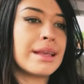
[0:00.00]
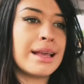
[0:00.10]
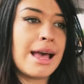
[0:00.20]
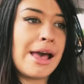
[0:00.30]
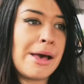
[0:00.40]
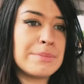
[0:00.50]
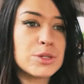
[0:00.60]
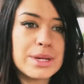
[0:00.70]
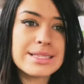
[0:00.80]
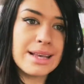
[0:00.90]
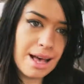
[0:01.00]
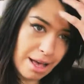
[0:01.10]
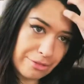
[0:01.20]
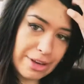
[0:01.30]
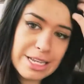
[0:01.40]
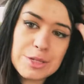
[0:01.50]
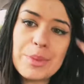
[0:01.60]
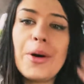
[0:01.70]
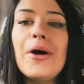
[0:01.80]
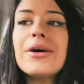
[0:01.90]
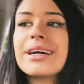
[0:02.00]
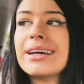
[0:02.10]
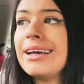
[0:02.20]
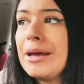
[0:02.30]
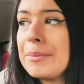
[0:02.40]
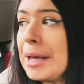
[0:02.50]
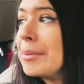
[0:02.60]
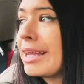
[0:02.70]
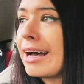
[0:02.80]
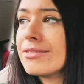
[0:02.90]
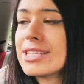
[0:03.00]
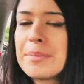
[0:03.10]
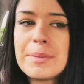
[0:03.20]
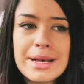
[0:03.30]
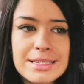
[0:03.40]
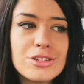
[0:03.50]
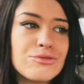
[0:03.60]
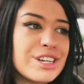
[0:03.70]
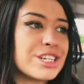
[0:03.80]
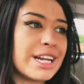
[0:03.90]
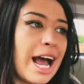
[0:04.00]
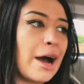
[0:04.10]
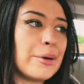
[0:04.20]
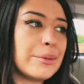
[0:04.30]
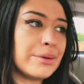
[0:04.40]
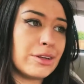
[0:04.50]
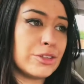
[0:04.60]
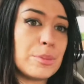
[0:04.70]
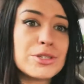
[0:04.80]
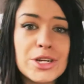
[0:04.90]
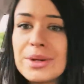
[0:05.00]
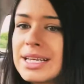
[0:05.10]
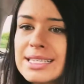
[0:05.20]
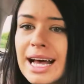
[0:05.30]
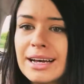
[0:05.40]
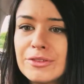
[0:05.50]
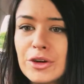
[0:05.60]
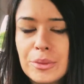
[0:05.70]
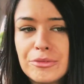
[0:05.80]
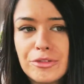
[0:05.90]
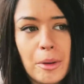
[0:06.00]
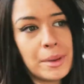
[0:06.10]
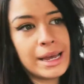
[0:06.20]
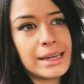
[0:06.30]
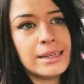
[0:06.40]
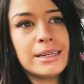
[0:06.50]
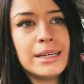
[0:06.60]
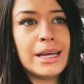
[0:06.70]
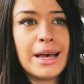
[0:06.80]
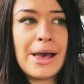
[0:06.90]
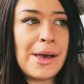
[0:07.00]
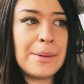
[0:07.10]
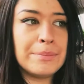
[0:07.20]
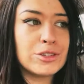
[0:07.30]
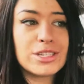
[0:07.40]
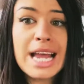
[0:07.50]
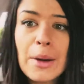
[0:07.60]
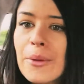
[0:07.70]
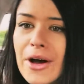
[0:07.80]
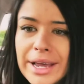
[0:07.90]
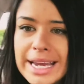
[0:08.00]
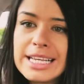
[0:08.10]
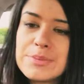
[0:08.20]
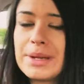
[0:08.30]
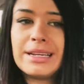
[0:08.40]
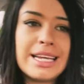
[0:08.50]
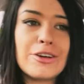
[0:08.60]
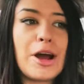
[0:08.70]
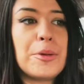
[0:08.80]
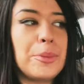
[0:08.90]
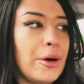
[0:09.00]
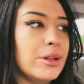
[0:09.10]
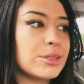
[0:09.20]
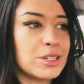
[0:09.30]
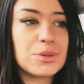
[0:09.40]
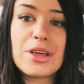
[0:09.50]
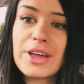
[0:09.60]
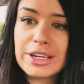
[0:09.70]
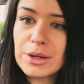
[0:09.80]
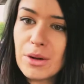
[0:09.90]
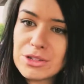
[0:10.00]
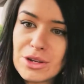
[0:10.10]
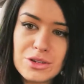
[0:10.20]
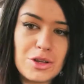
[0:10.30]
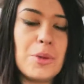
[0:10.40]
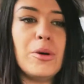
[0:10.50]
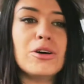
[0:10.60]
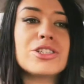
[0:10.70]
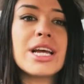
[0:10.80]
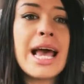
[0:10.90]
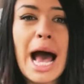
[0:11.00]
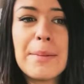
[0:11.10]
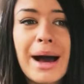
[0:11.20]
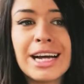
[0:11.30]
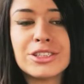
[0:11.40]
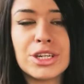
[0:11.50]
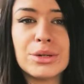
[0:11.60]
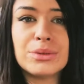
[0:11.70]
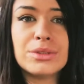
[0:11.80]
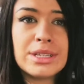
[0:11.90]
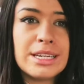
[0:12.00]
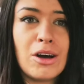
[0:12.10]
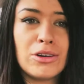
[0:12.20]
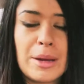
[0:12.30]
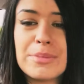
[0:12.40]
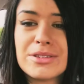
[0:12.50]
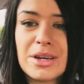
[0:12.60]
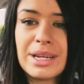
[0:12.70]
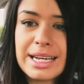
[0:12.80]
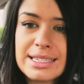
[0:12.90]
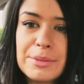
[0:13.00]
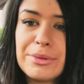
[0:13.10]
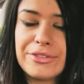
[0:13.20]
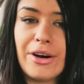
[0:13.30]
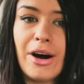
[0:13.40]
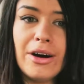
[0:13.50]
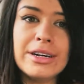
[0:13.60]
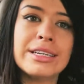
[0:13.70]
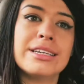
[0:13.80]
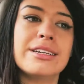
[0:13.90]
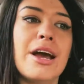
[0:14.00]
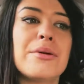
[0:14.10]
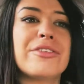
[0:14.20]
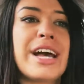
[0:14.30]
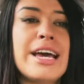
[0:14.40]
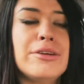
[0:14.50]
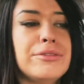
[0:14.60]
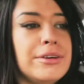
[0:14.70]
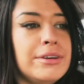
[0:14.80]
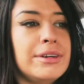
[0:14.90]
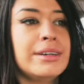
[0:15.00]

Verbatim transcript: uh, Twitter Facebook people that have sent me messages reaching out the opportunities that have come from it um, just networking. It's been incredible. So I just want to thank you all so, so much. I might do the odd episode, like I said before, you know, if I get another